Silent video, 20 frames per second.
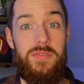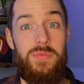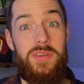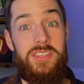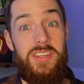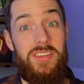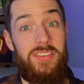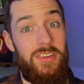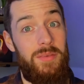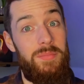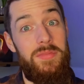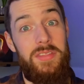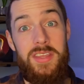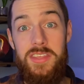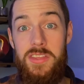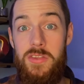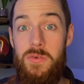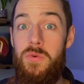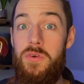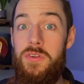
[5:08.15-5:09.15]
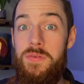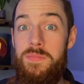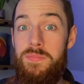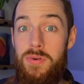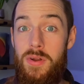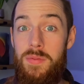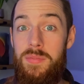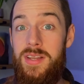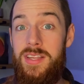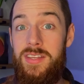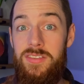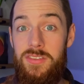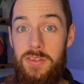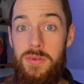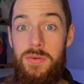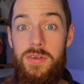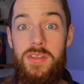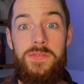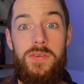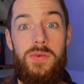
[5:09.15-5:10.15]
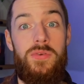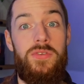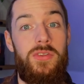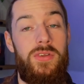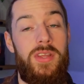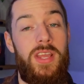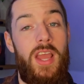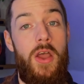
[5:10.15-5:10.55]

which is something you wouldn't probably do if you were doing